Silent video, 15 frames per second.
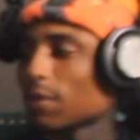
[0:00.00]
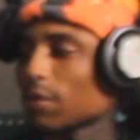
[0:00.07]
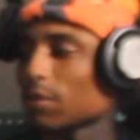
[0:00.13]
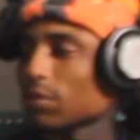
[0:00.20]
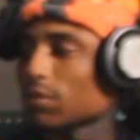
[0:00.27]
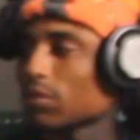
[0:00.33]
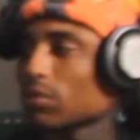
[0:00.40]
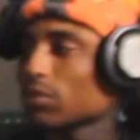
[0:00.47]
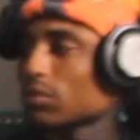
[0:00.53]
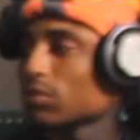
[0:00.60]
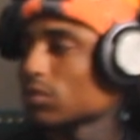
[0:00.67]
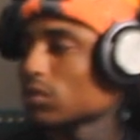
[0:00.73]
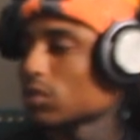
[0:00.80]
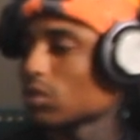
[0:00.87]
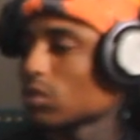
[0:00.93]

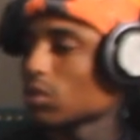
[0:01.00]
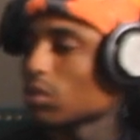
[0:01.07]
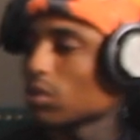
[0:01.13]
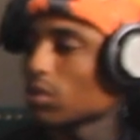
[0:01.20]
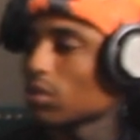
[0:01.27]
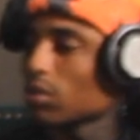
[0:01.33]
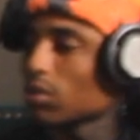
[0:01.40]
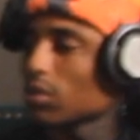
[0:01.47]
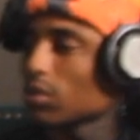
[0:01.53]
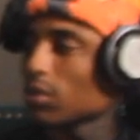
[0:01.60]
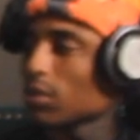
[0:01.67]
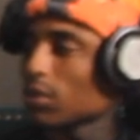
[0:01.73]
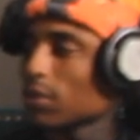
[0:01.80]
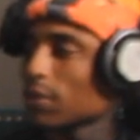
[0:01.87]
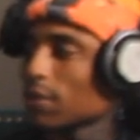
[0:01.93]

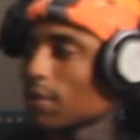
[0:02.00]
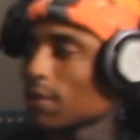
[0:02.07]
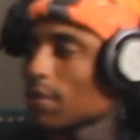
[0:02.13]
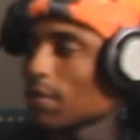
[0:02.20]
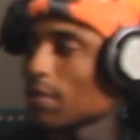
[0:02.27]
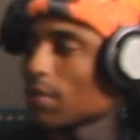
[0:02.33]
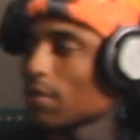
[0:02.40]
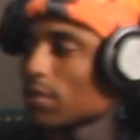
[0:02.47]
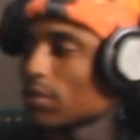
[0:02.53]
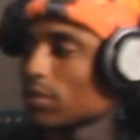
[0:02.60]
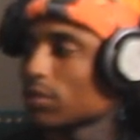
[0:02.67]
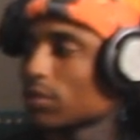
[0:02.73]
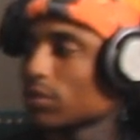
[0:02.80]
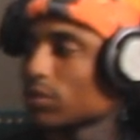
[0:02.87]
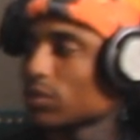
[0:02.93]

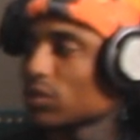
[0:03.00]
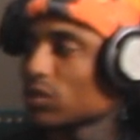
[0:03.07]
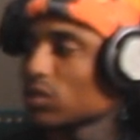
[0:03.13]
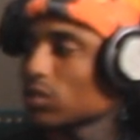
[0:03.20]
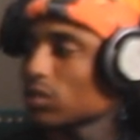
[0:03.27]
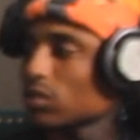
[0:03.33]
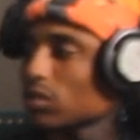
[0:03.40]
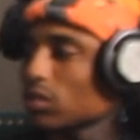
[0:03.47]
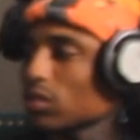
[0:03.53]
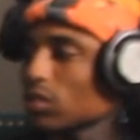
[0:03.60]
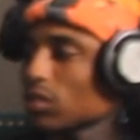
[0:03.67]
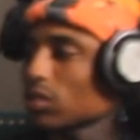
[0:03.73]
(not speaking)